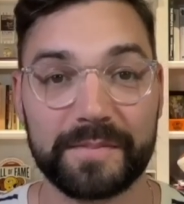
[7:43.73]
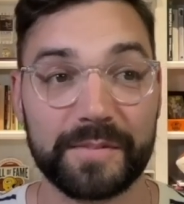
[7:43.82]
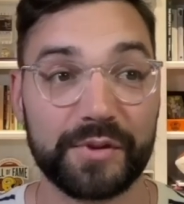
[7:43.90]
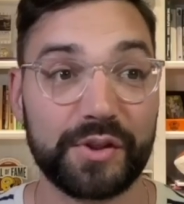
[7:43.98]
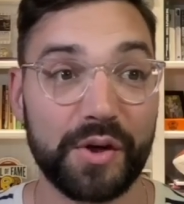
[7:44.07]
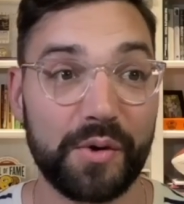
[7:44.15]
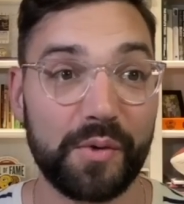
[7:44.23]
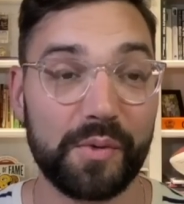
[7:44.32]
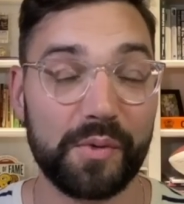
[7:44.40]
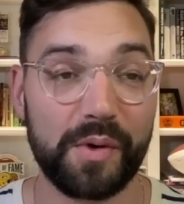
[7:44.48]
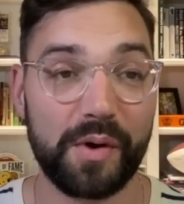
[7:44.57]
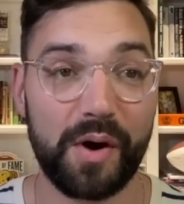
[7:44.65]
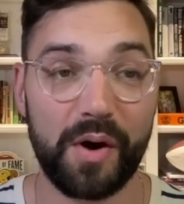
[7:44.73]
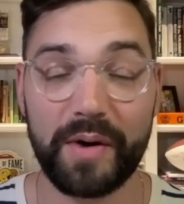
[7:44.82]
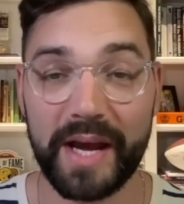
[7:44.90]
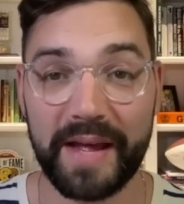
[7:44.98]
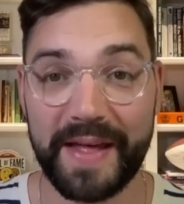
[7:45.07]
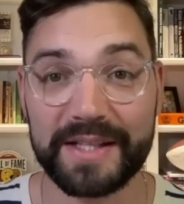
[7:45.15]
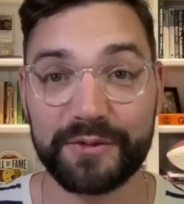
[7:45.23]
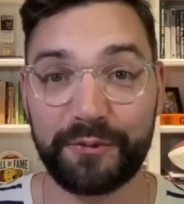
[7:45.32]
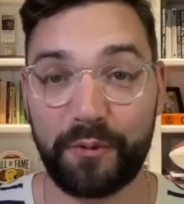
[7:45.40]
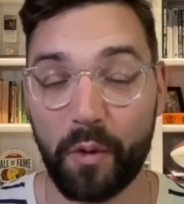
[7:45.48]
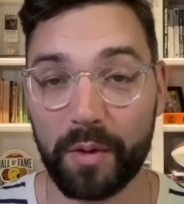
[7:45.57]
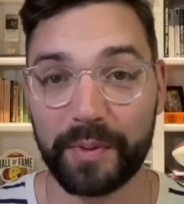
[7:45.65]
So, okay, that's
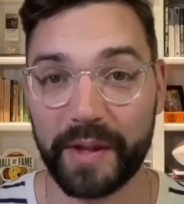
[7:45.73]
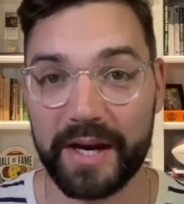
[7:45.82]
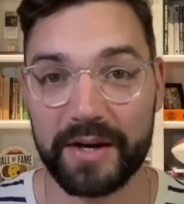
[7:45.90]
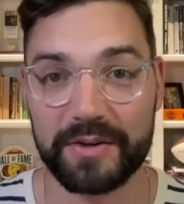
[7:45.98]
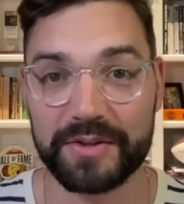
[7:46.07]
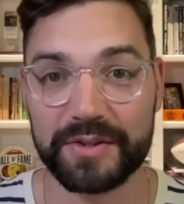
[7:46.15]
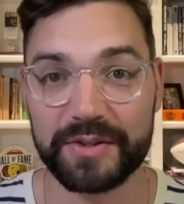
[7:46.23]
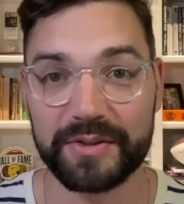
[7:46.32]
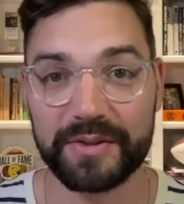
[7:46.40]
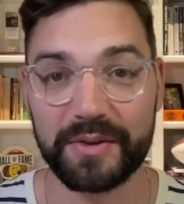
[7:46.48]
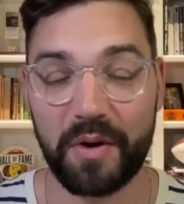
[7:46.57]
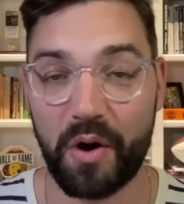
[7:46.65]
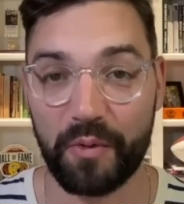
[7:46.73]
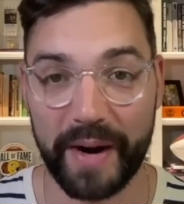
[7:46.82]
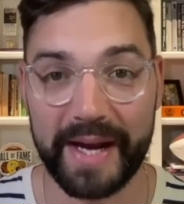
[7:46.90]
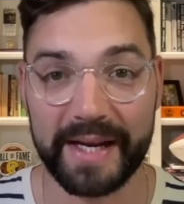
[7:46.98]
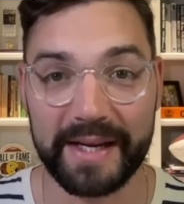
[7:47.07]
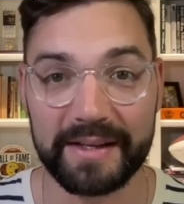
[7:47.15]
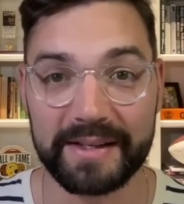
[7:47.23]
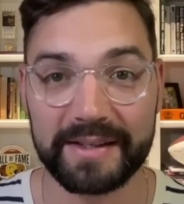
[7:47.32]
4 players already.